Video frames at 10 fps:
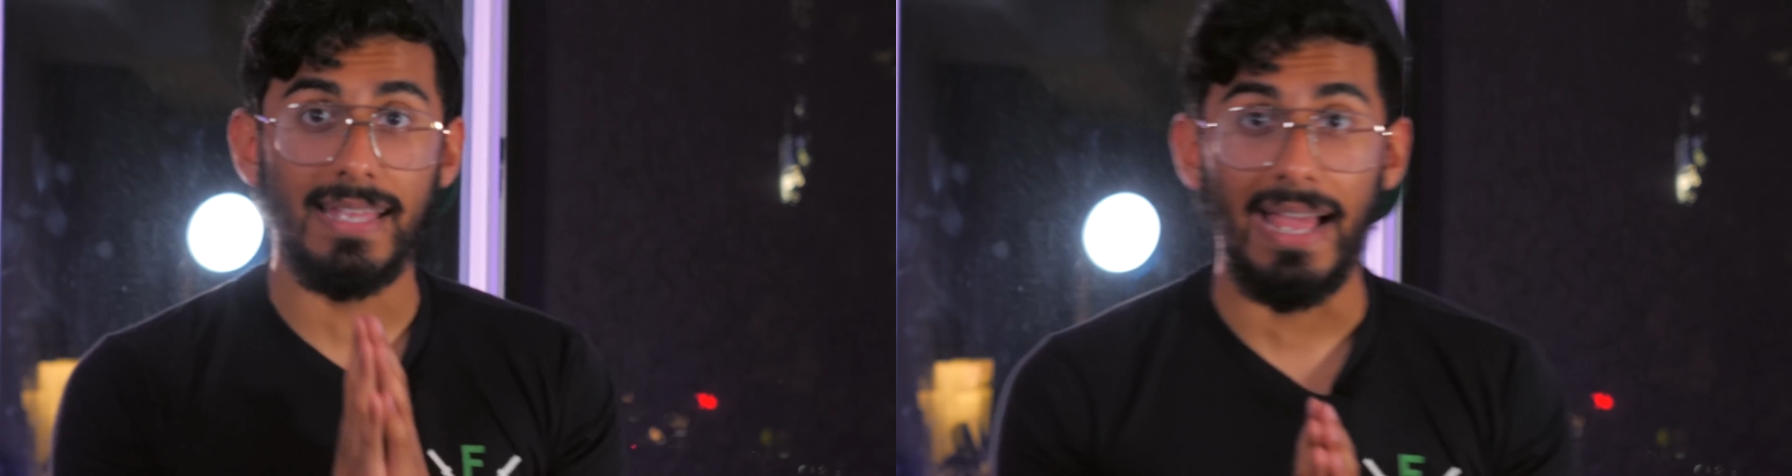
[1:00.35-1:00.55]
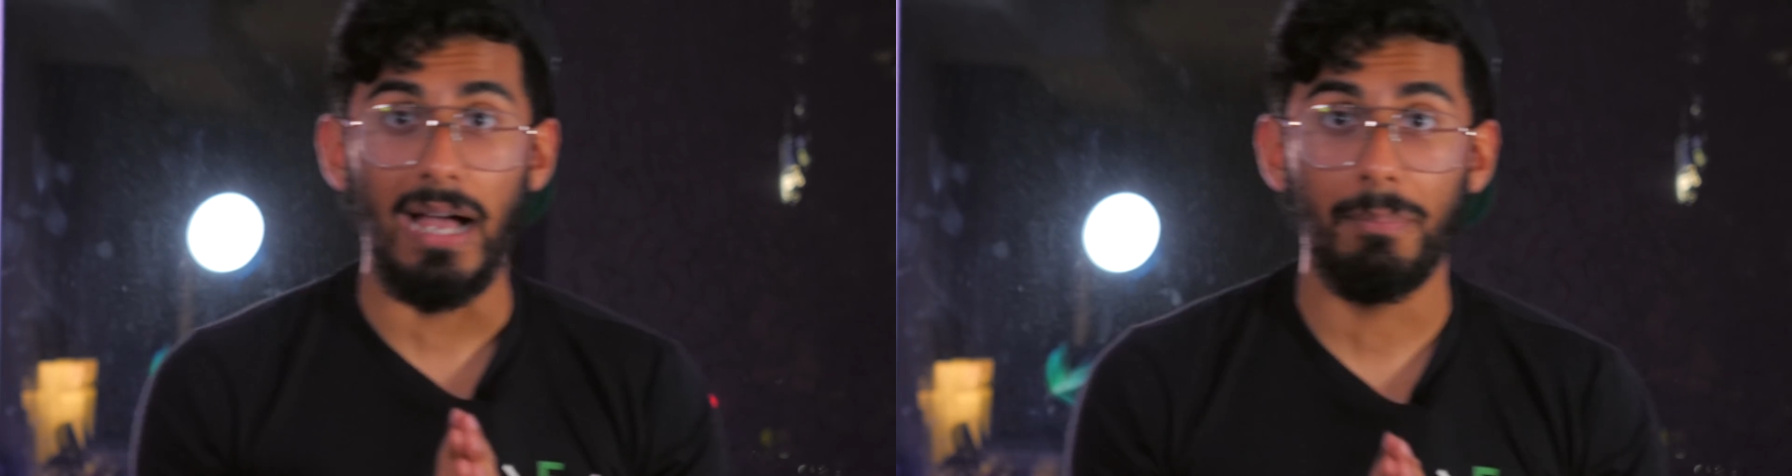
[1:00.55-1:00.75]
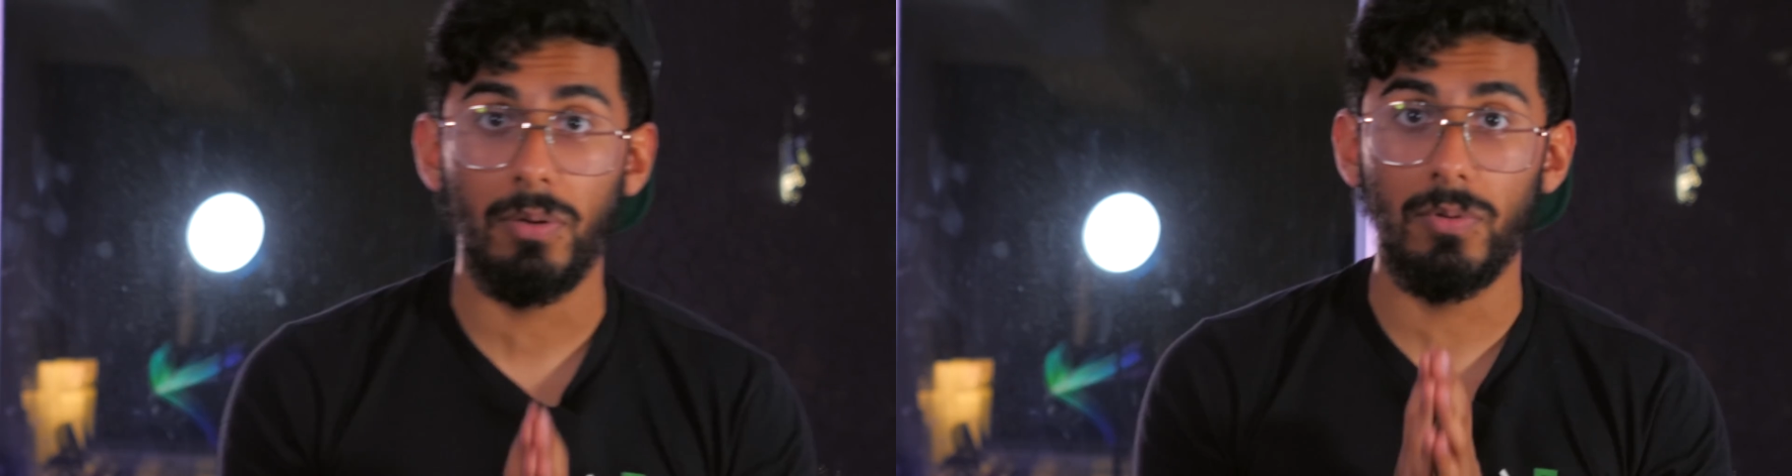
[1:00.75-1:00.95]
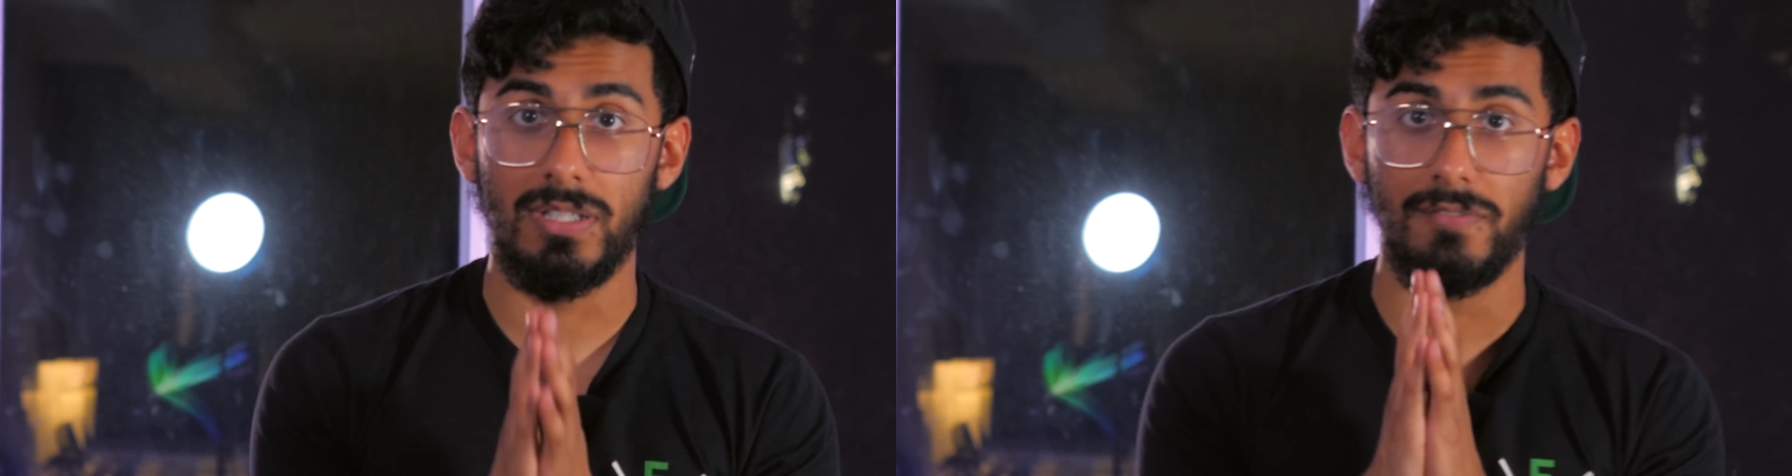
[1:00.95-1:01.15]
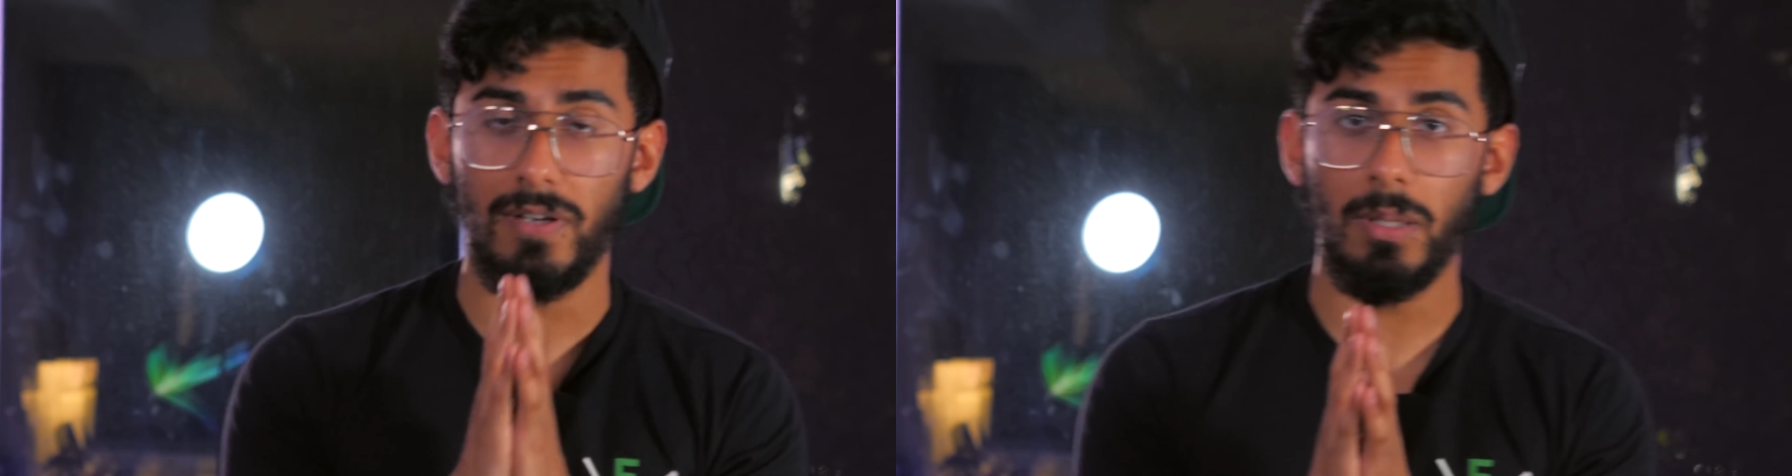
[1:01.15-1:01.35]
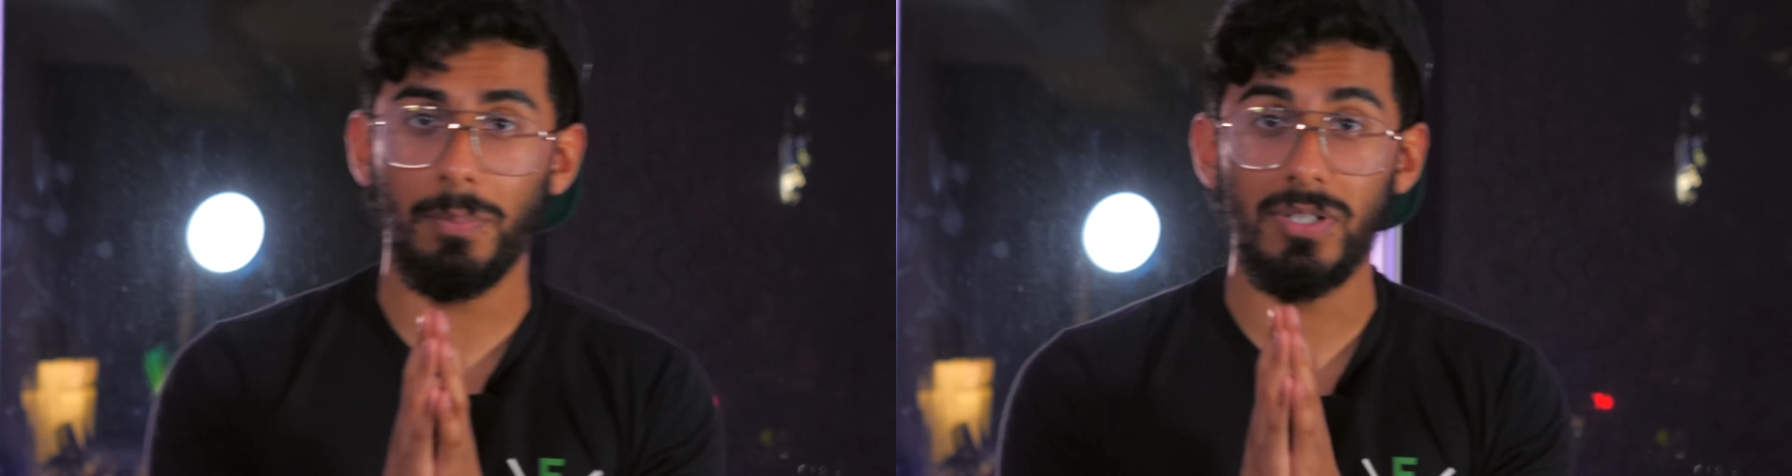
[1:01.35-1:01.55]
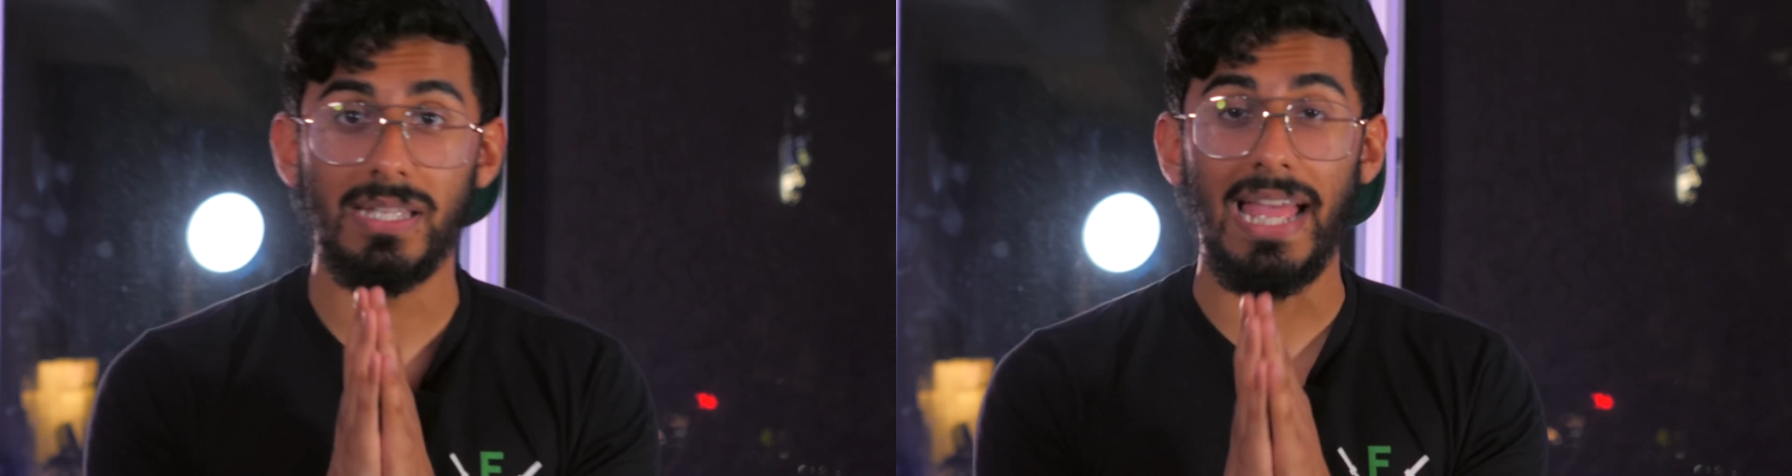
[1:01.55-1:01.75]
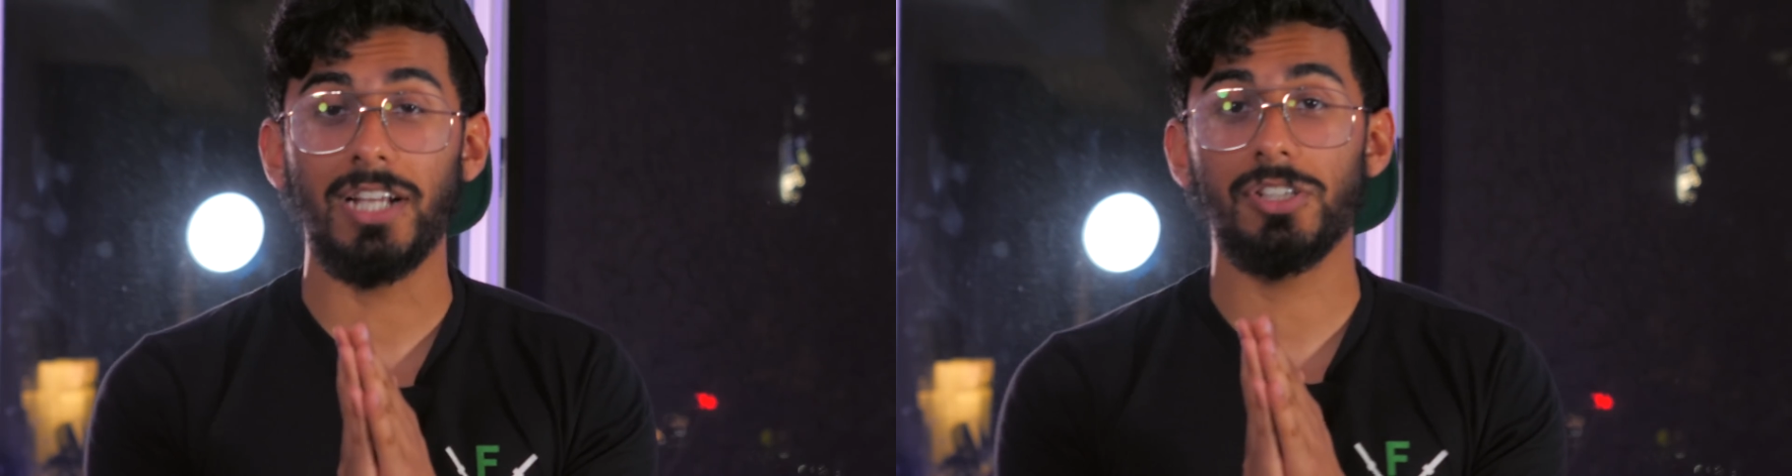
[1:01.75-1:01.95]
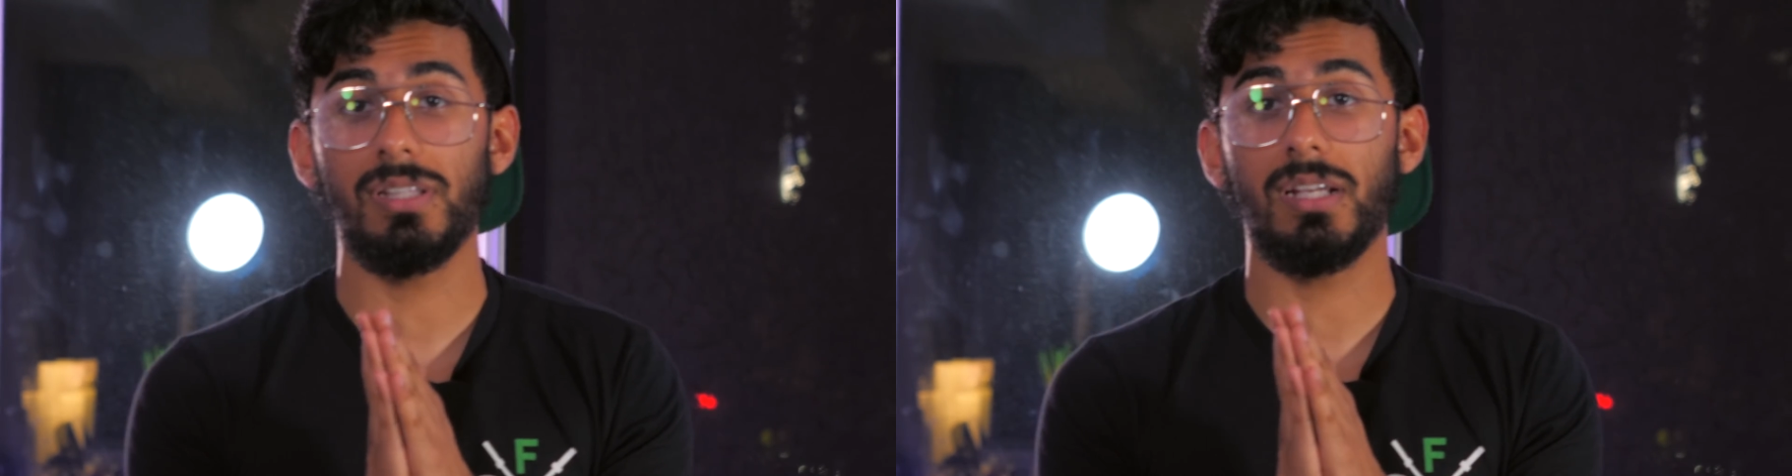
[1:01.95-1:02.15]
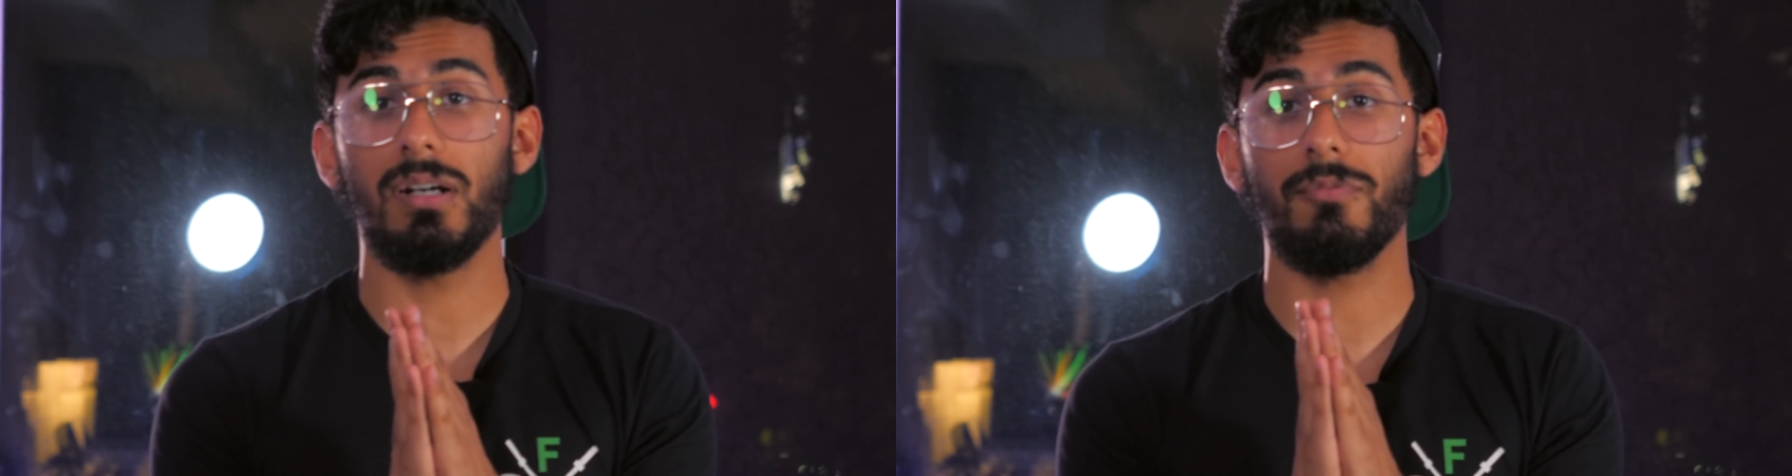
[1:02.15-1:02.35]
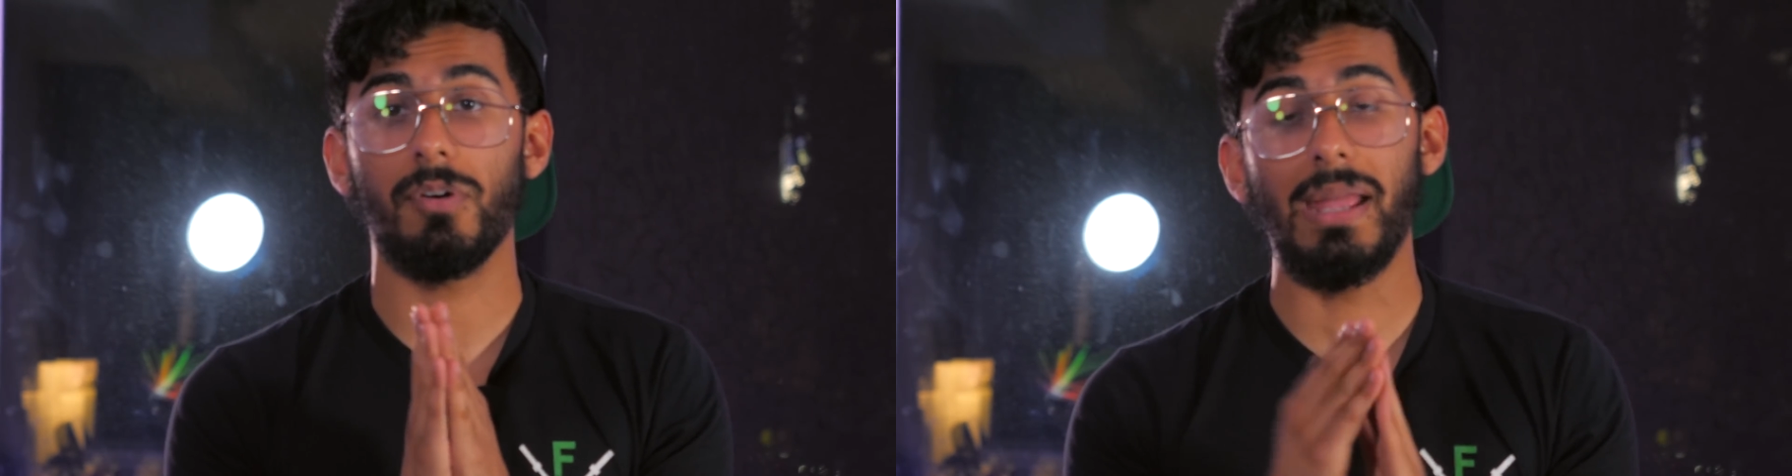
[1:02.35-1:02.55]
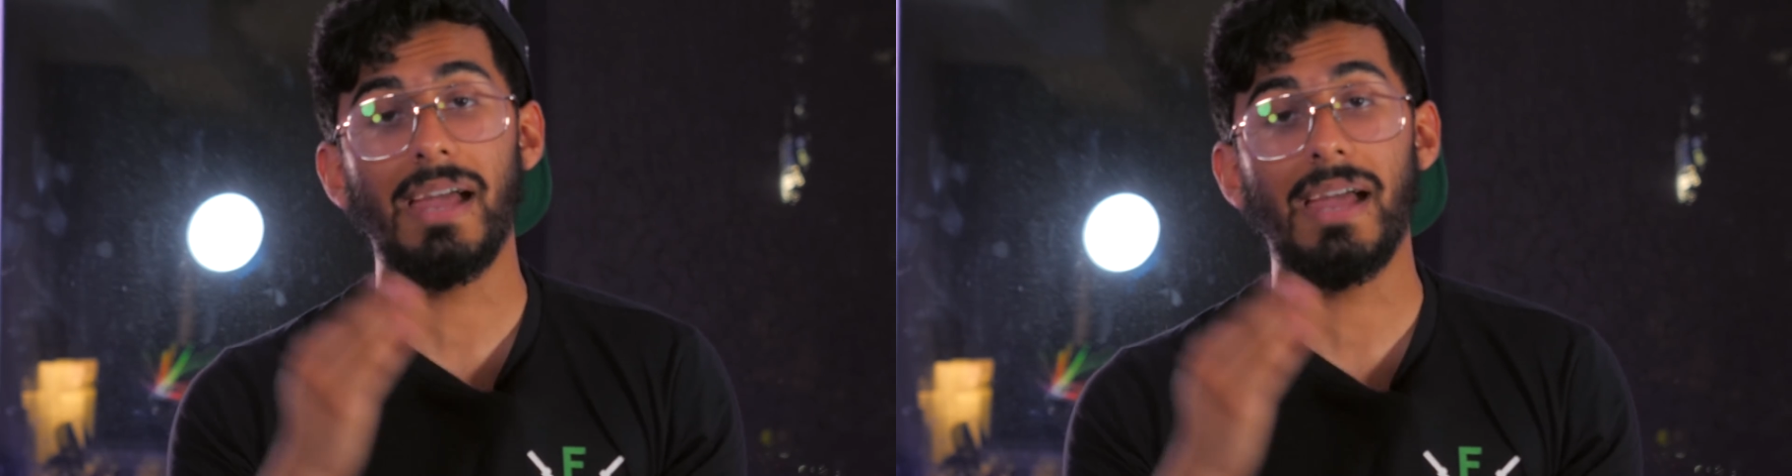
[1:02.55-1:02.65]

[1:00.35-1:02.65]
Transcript: that happen with developers actually come from